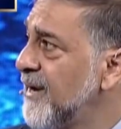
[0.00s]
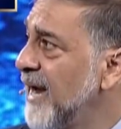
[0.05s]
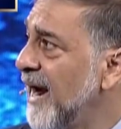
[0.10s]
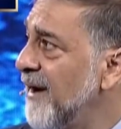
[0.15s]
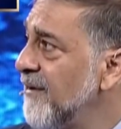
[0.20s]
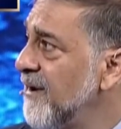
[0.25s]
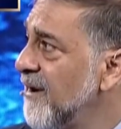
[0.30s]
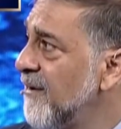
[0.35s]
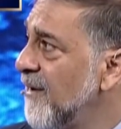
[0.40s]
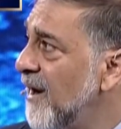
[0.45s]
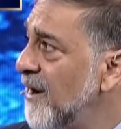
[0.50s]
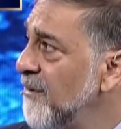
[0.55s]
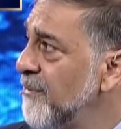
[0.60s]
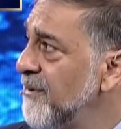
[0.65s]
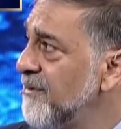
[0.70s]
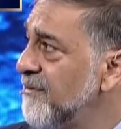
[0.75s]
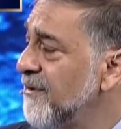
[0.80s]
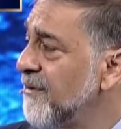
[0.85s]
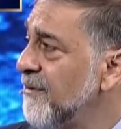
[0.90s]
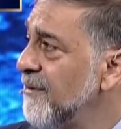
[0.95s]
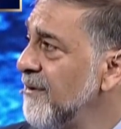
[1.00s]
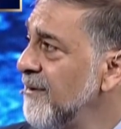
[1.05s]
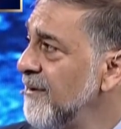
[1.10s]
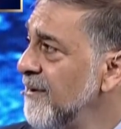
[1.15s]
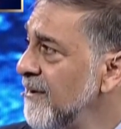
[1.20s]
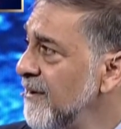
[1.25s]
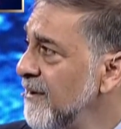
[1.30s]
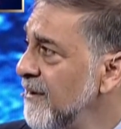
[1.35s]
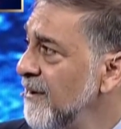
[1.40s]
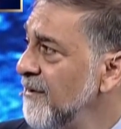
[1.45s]
carrying around with you.
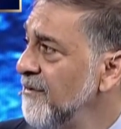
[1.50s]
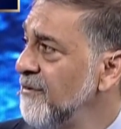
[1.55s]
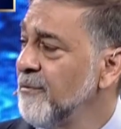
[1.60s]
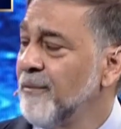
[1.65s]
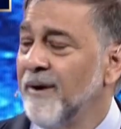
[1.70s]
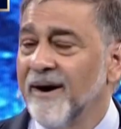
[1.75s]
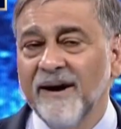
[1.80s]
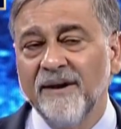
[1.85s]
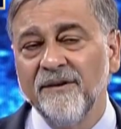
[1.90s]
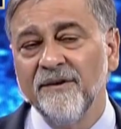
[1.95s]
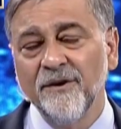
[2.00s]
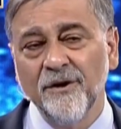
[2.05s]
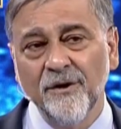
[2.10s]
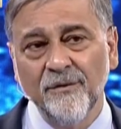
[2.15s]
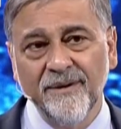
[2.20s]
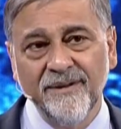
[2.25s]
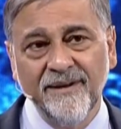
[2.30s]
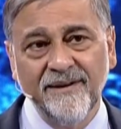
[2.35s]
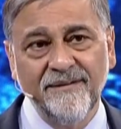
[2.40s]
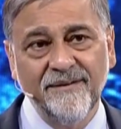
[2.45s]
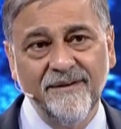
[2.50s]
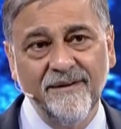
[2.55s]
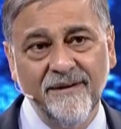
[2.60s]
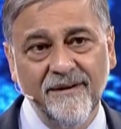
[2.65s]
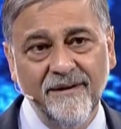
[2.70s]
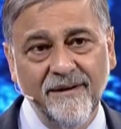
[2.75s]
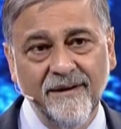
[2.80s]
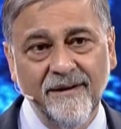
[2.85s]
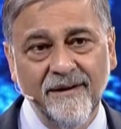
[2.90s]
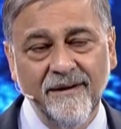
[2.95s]
So what can you do with it?
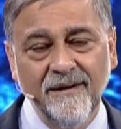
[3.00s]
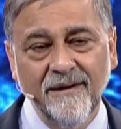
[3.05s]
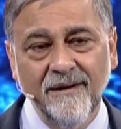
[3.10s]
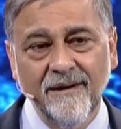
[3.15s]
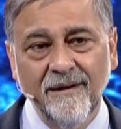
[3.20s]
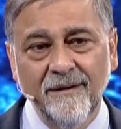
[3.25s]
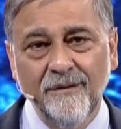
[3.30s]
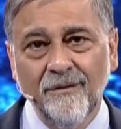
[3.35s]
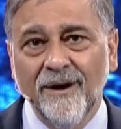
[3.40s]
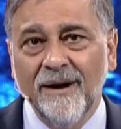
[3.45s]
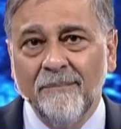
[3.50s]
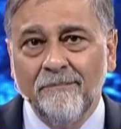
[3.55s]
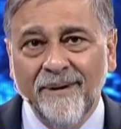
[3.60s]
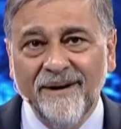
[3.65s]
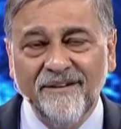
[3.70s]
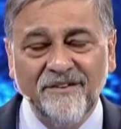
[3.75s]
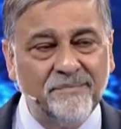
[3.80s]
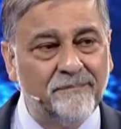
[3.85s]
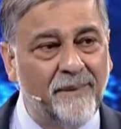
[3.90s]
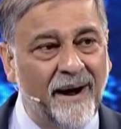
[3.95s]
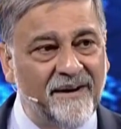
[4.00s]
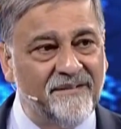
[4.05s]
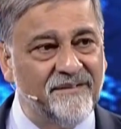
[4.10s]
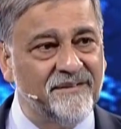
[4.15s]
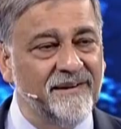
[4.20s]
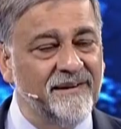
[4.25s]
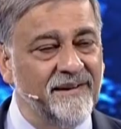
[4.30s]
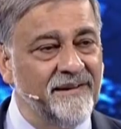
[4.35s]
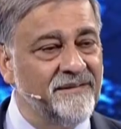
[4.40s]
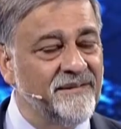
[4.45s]
You can build smart
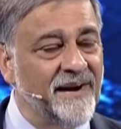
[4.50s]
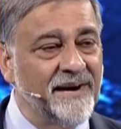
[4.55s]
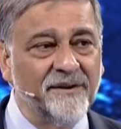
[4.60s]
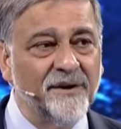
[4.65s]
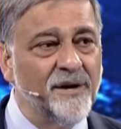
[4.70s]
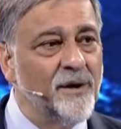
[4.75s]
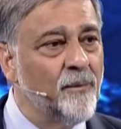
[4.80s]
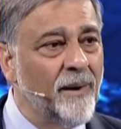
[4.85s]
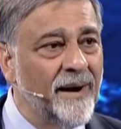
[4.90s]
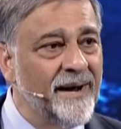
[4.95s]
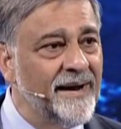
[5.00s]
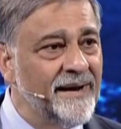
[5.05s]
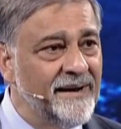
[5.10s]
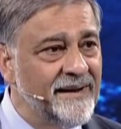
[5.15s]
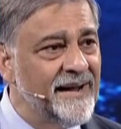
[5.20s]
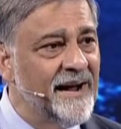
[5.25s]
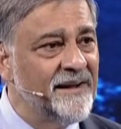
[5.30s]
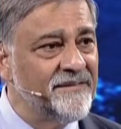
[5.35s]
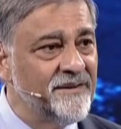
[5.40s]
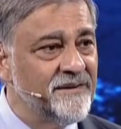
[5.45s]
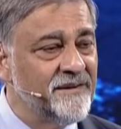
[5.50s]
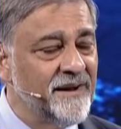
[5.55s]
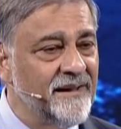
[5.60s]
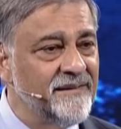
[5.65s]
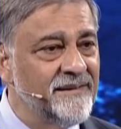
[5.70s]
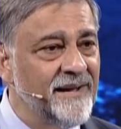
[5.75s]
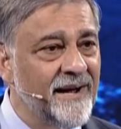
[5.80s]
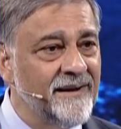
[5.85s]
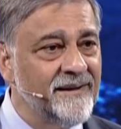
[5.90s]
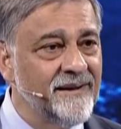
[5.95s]
cities. I don't know why India hasn't
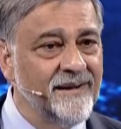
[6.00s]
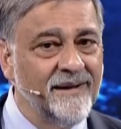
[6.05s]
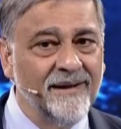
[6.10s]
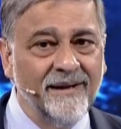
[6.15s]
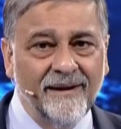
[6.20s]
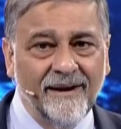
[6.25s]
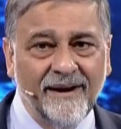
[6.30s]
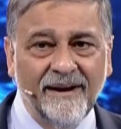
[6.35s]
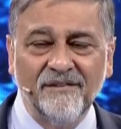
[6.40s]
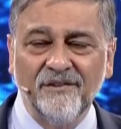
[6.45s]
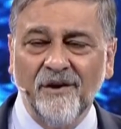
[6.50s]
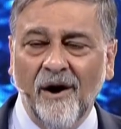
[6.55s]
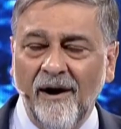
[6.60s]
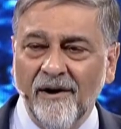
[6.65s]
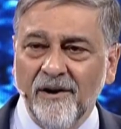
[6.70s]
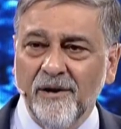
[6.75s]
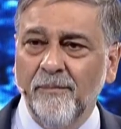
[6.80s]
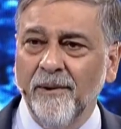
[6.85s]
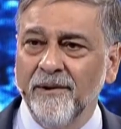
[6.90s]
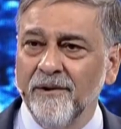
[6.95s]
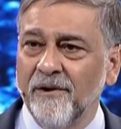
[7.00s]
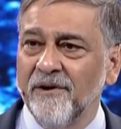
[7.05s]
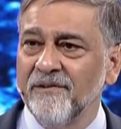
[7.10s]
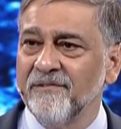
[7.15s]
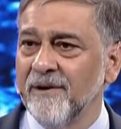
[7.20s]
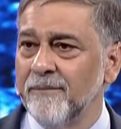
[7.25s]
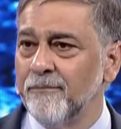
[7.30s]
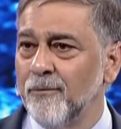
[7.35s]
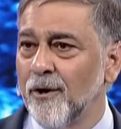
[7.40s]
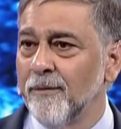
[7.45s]
done that. Its entrepreneurs
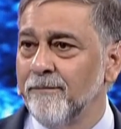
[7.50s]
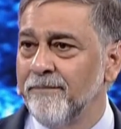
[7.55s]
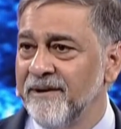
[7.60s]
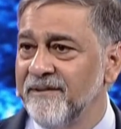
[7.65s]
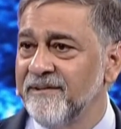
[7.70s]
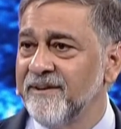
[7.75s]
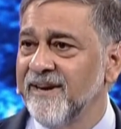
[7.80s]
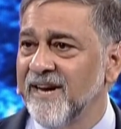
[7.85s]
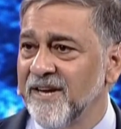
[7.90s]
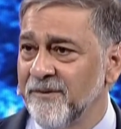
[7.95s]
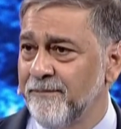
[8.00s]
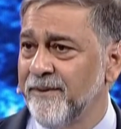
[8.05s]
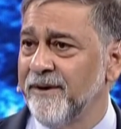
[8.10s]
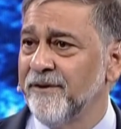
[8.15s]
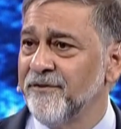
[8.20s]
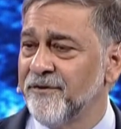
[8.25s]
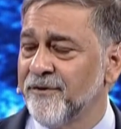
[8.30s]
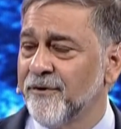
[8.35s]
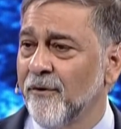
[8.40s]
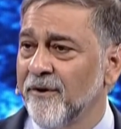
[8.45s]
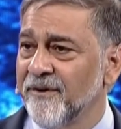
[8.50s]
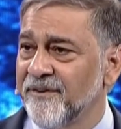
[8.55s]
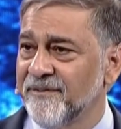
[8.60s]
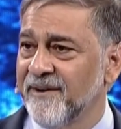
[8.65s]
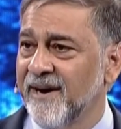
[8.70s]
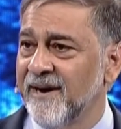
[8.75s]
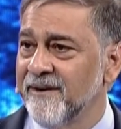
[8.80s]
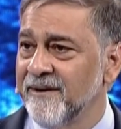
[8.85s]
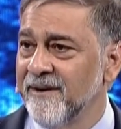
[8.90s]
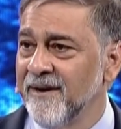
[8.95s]
are more busy, as Piyush Goyal
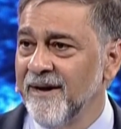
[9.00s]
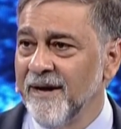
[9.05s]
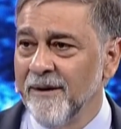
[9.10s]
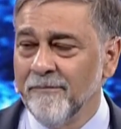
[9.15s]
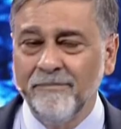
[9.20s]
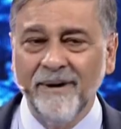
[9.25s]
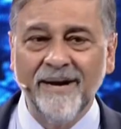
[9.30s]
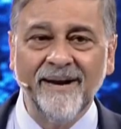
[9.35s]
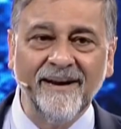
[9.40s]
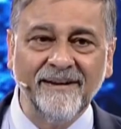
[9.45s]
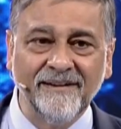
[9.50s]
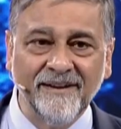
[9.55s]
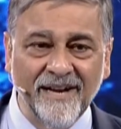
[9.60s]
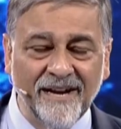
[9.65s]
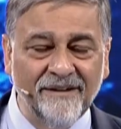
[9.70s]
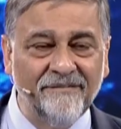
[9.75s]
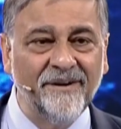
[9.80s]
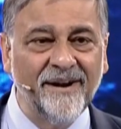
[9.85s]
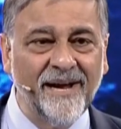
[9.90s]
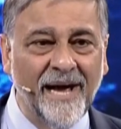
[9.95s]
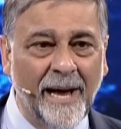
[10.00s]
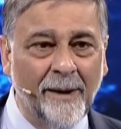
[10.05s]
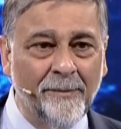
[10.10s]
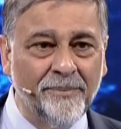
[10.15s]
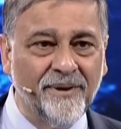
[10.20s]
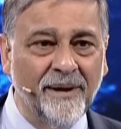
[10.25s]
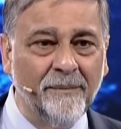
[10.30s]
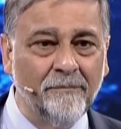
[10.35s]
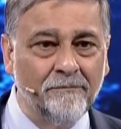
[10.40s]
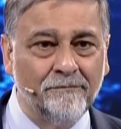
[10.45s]
said, building delivery
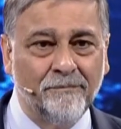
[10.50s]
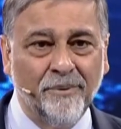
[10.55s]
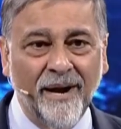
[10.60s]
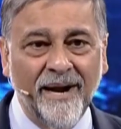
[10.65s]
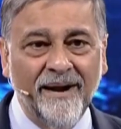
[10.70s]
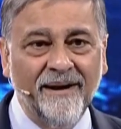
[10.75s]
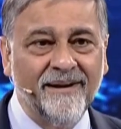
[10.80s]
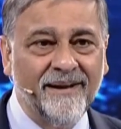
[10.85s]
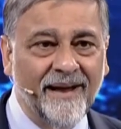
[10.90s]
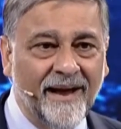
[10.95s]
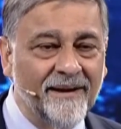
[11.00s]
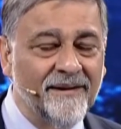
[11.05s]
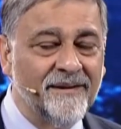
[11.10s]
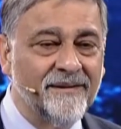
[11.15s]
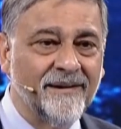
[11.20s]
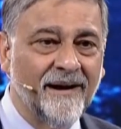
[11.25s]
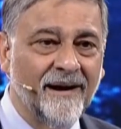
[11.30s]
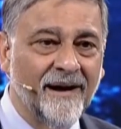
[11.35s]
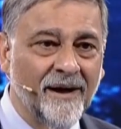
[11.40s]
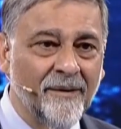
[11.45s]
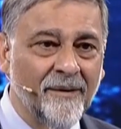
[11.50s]
apps and brain-dead,